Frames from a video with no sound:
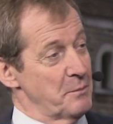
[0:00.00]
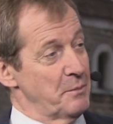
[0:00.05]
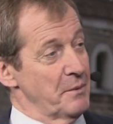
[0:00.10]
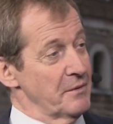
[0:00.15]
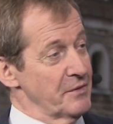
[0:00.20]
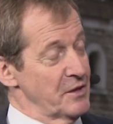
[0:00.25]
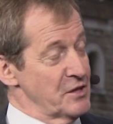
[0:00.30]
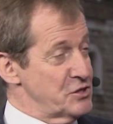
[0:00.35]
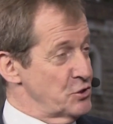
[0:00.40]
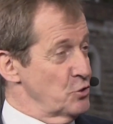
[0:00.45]
about
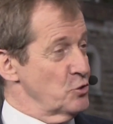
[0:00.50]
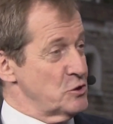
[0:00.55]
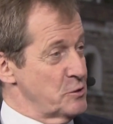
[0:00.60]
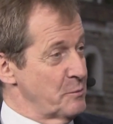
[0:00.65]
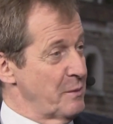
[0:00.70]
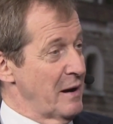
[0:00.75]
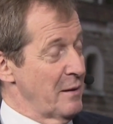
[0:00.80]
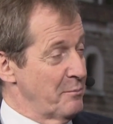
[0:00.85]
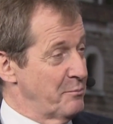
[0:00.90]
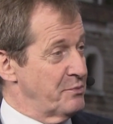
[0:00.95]

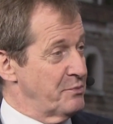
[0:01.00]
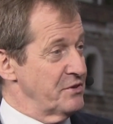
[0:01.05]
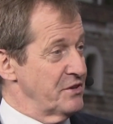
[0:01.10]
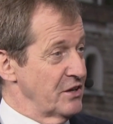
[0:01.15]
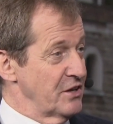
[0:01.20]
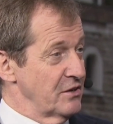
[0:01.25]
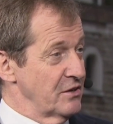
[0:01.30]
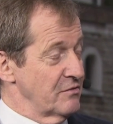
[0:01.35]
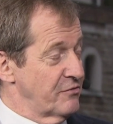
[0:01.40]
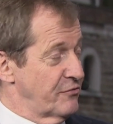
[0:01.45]

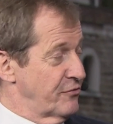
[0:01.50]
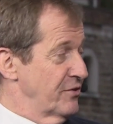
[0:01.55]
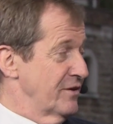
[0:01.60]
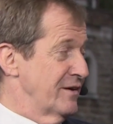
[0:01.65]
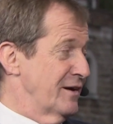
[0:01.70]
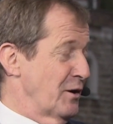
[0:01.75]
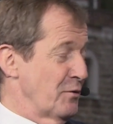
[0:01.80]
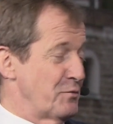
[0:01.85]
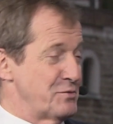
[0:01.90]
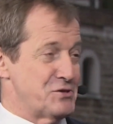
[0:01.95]

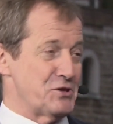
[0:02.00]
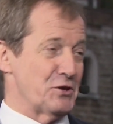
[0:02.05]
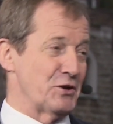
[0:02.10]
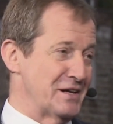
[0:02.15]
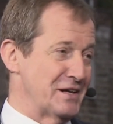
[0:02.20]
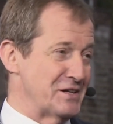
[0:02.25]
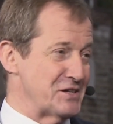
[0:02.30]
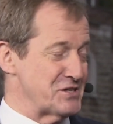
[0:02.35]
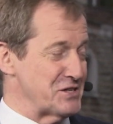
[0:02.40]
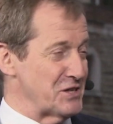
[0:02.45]

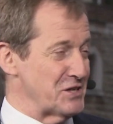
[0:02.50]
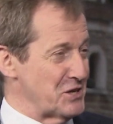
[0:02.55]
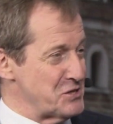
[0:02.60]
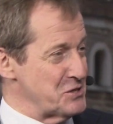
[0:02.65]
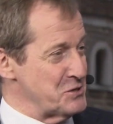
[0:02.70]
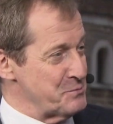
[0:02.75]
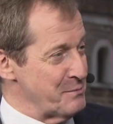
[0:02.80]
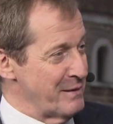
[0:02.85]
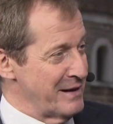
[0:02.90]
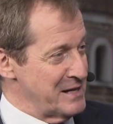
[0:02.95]
Julian
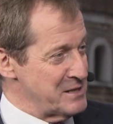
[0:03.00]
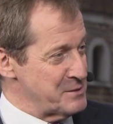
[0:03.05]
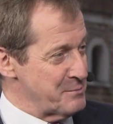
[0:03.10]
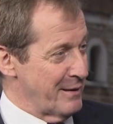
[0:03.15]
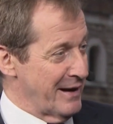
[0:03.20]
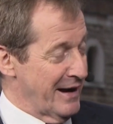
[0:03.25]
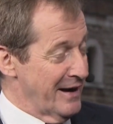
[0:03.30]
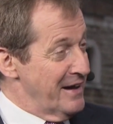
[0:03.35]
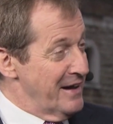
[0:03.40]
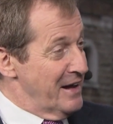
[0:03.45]
Assange's mate is
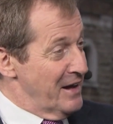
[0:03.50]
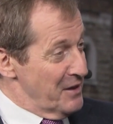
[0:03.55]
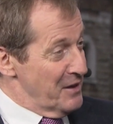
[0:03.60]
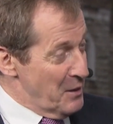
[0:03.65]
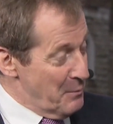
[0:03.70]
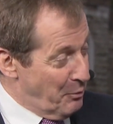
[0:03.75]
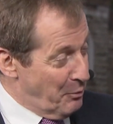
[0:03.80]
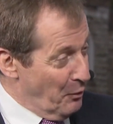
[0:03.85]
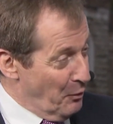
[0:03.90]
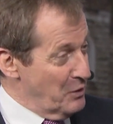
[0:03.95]
about
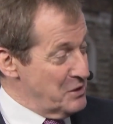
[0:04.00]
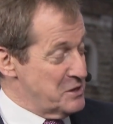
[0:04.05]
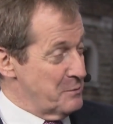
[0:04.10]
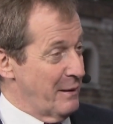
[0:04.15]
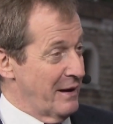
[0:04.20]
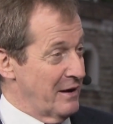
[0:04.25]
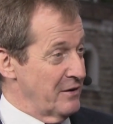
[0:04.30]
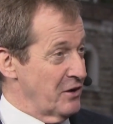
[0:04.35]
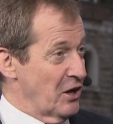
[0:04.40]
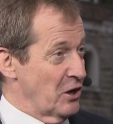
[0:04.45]
the point
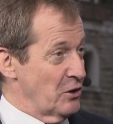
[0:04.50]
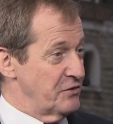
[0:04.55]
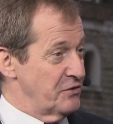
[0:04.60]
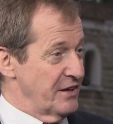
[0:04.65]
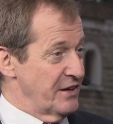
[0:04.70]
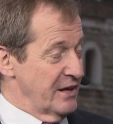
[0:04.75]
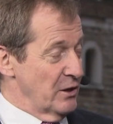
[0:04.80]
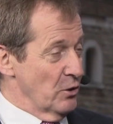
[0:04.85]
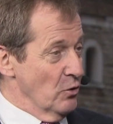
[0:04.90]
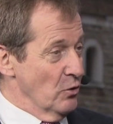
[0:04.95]
about no
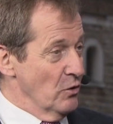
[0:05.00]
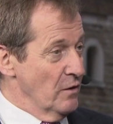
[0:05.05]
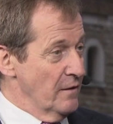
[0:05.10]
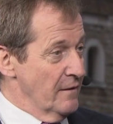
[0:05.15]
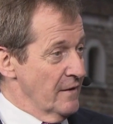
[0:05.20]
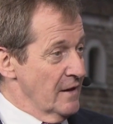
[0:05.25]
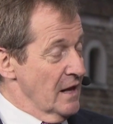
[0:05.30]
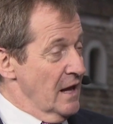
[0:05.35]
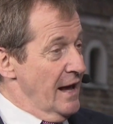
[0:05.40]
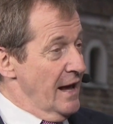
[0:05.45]
deal.
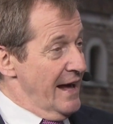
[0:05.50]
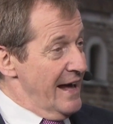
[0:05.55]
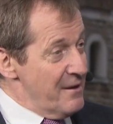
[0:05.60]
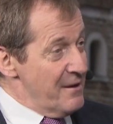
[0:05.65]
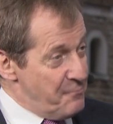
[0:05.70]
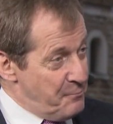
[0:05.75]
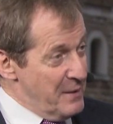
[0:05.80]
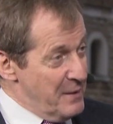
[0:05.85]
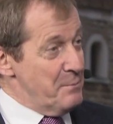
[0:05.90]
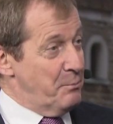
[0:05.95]

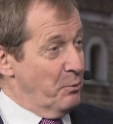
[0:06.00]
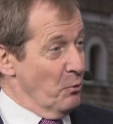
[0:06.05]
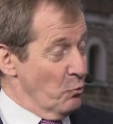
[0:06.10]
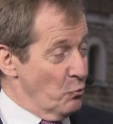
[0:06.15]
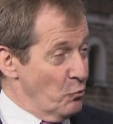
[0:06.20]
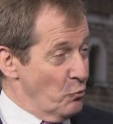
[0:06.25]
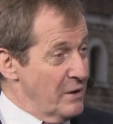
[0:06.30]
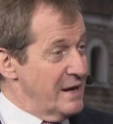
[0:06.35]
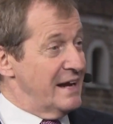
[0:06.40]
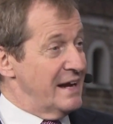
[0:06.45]
If people
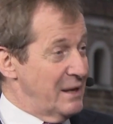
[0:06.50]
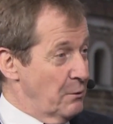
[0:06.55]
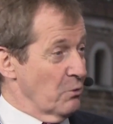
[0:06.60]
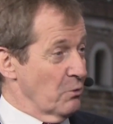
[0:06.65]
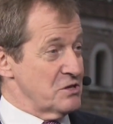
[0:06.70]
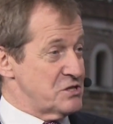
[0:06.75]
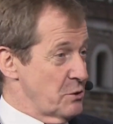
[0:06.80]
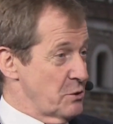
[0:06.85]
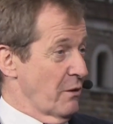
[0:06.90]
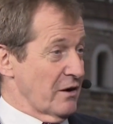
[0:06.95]
really
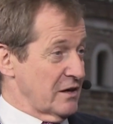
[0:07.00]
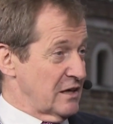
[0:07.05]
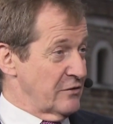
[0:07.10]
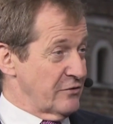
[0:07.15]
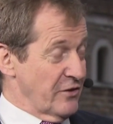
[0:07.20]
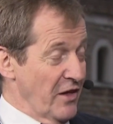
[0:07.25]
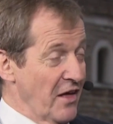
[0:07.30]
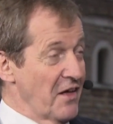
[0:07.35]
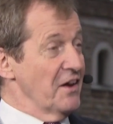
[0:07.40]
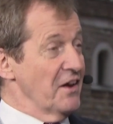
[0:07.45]
want to argue
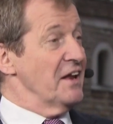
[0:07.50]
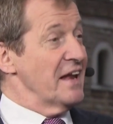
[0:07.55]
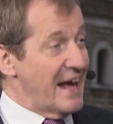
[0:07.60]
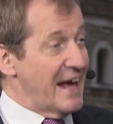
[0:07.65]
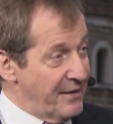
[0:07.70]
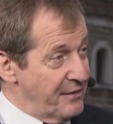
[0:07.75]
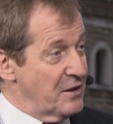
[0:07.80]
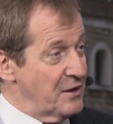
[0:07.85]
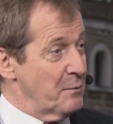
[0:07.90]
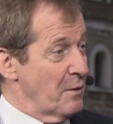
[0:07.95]
for that,
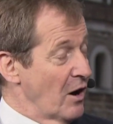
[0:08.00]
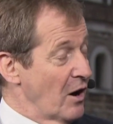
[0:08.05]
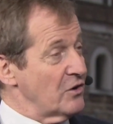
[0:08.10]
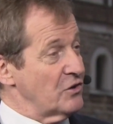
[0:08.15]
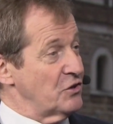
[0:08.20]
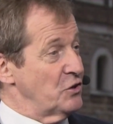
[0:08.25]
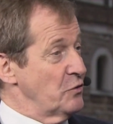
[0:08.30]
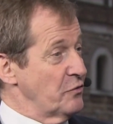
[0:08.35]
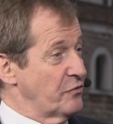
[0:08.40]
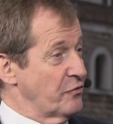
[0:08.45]
let them
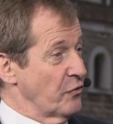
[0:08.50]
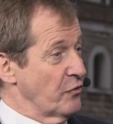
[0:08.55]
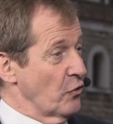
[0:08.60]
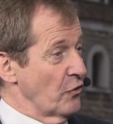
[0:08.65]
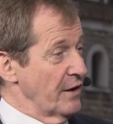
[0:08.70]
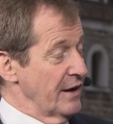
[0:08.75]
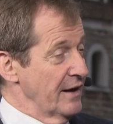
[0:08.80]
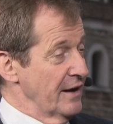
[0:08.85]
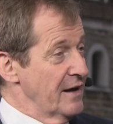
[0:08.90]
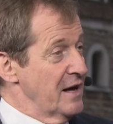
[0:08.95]
argue for
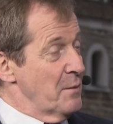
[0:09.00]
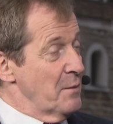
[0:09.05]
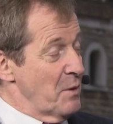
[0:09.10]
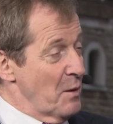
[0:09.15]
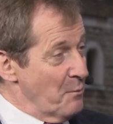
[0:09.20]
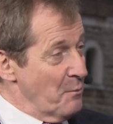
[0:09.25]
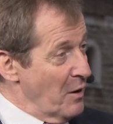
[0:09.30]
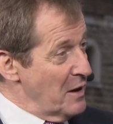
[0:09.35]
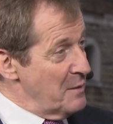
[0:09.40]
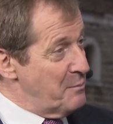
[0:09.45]
it. But
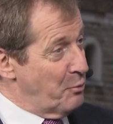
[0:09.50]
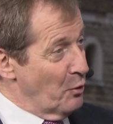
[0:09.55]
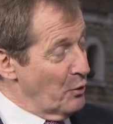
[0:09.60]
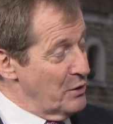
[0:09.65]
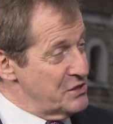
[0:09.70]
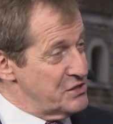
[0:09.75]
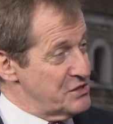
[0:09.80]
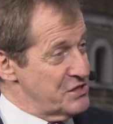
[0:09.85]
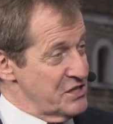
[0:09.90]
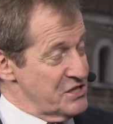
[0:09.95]
my
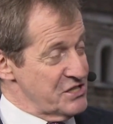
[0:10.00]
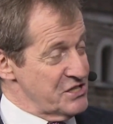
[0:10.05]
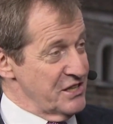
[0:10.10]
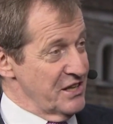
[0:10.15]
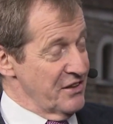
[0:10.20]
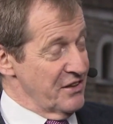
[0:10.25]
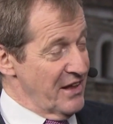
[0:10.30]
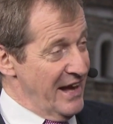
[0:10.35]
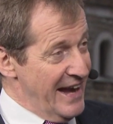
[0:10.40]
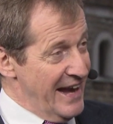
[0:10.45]
point is
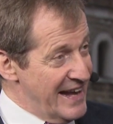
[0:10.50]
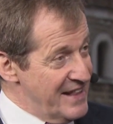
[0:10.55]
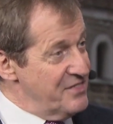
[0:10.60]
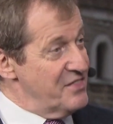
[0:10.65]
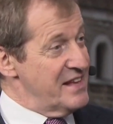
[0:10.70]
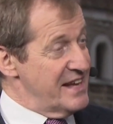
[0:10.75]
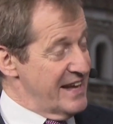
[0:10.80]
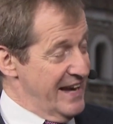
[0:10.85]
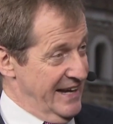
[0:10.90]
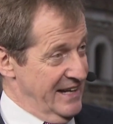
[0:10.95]
that in
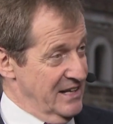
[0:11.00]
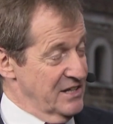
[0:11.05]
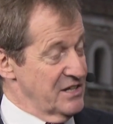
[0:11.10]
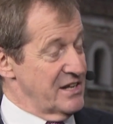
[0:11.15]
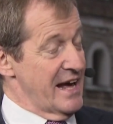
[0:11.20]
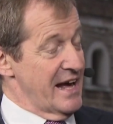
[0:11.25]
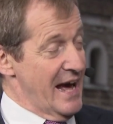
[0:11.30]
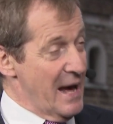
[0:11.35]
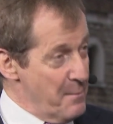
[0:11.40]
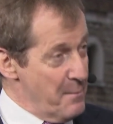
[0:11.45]
the end,
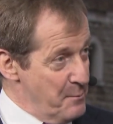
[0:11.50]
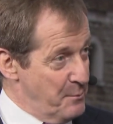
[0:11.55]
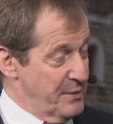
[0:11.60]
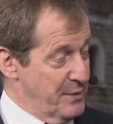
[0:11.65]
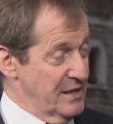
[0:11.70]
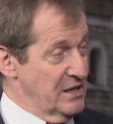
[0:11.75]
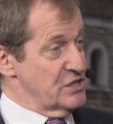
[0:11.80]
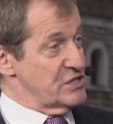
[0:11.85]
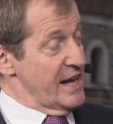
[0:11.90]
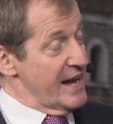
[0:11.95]

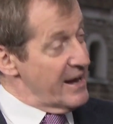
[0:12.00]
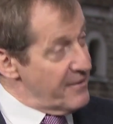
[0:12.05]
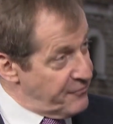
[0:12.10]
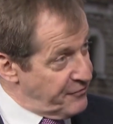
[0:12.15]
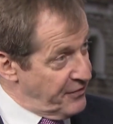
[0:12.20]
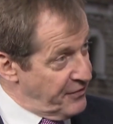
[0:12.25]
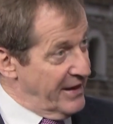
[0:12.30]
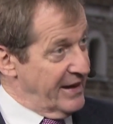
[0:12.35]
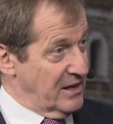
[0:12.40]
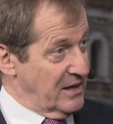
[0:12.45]
MPs,
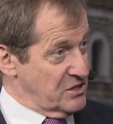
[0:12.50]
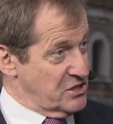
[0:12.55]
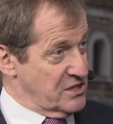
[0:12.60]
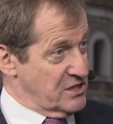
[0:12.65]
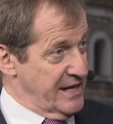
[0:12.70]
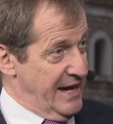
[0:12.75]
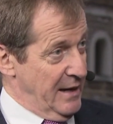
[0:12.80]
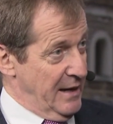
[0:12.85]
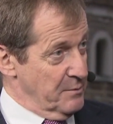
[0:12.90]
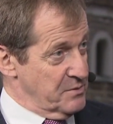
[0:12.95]
if they
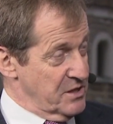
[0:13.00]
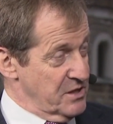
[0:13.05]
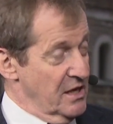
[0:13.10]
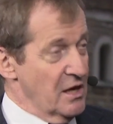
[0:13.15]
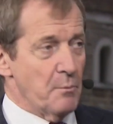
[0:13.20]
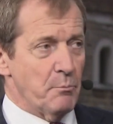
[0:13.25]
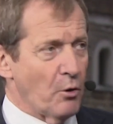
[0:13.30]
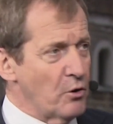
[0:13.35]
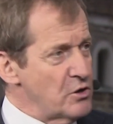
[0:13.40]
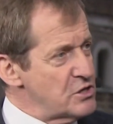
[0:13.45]
accept
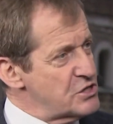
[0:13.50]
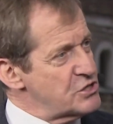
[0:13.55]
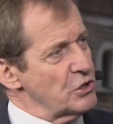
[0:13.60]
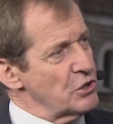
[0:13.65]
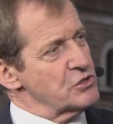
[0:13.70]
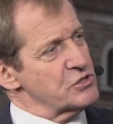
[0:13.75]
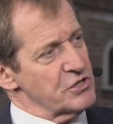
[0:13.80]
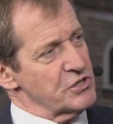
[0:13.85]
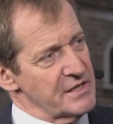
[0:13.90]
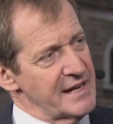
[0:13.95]
Boris
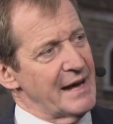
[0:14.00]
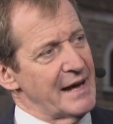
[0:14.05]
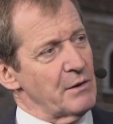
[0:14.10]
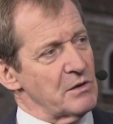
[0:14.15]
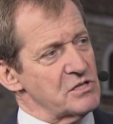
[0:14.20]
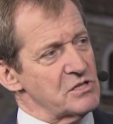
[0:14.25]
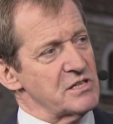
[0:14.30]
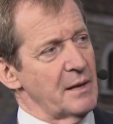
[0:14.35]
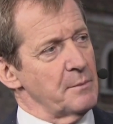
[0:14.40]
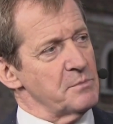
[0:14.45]
Johnson now
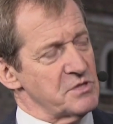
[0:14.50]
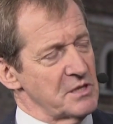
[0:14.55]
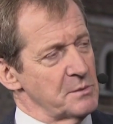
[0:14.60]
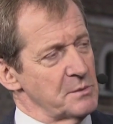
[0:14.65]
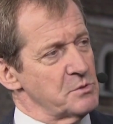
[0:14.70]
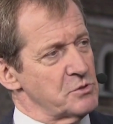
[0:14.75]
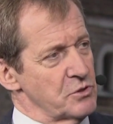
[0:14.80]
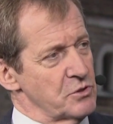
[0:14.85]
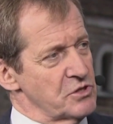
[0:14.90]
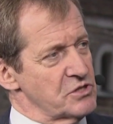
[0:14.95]

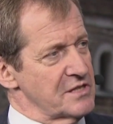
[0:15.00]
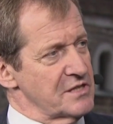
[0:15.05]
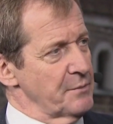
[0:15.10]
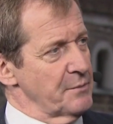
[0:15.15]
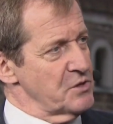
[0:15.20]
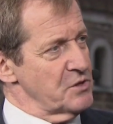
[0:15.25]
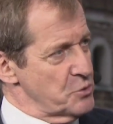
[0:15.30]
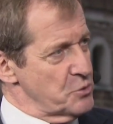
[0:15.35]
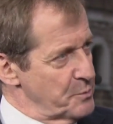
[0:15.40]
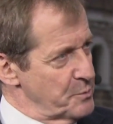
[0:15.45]
seems to accept
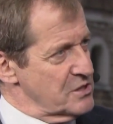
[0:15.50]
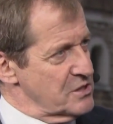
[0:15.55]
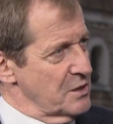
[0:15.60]
there should be